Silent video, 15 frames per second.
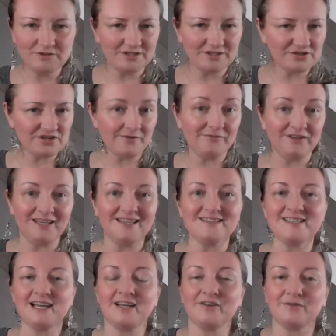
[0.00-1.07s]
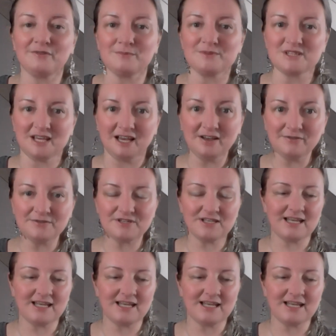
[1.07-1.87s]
There's something inside of themselves,